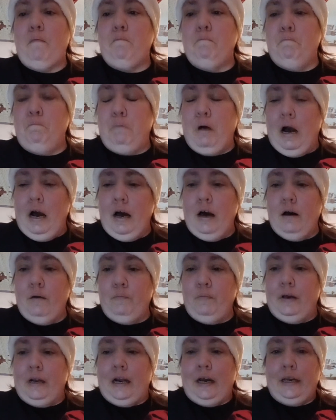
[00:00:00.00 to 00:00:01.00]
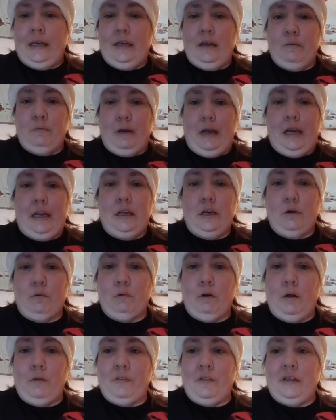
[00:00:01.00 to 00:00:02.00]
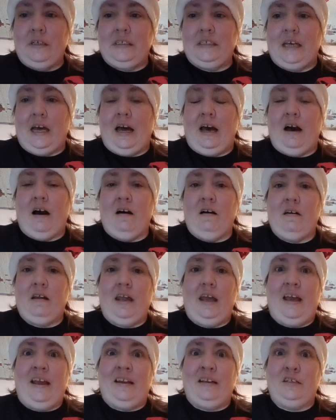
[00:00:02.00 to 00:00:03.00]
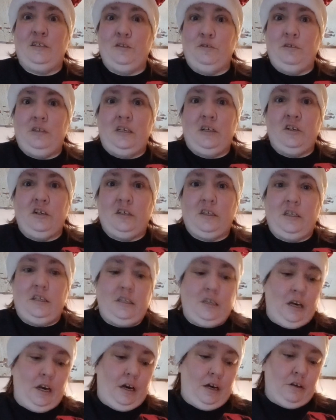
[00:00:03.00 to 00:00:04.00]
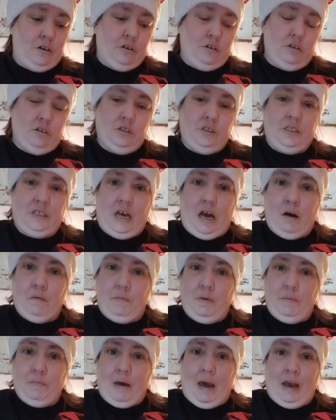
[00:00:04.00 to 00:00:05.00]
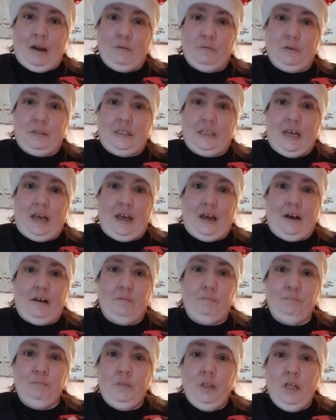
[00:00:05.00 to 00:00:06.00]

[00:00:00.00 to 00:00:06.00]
But when I get ready to roll these out and do the cookie cutters, I'll be back with that.